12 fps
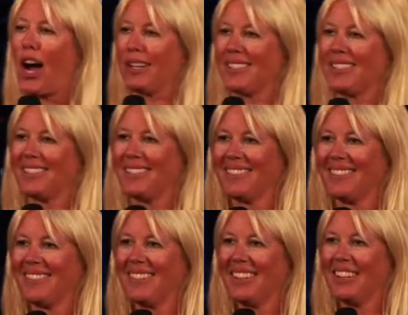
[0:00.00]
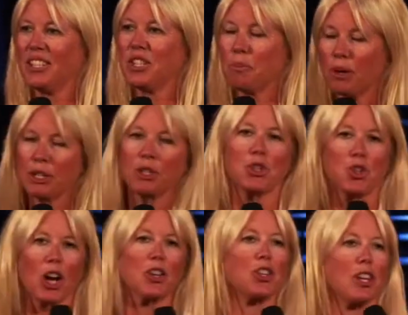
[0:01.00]
thoughts to bring
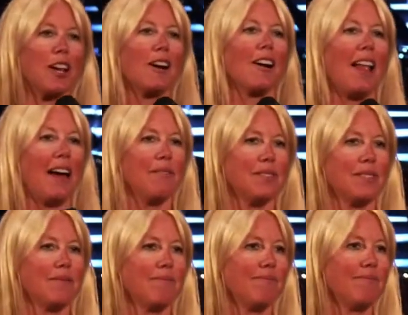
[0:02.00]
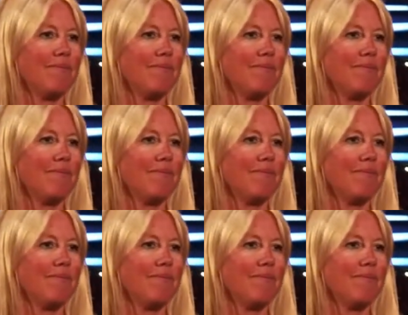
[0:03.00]
destruction in our lives.